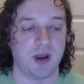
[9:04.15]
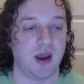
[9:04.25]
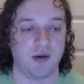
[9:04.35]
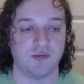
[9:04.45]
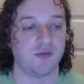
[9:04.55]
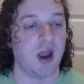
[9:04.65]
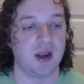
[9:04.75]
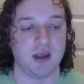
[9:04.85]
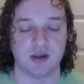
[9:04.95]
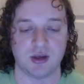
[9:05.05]
and
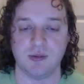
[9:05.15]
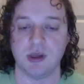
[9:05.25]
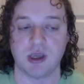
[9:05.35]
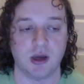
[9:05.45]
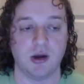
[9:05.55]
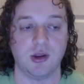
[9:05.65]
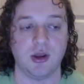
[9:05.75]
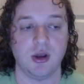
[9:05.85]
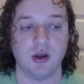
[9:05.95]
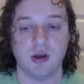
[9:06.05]
ready to be killed
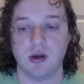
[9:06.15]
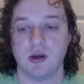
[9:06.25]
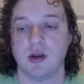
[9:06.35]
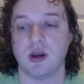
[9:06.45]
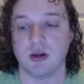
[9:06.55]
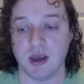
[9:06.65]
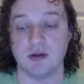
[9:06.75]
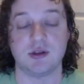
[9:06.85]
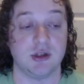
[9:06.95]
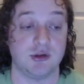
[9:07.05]
in a later
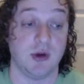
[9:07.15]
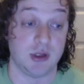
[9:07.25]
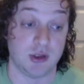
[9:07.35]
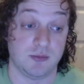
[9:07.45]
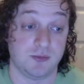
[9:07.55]
situation.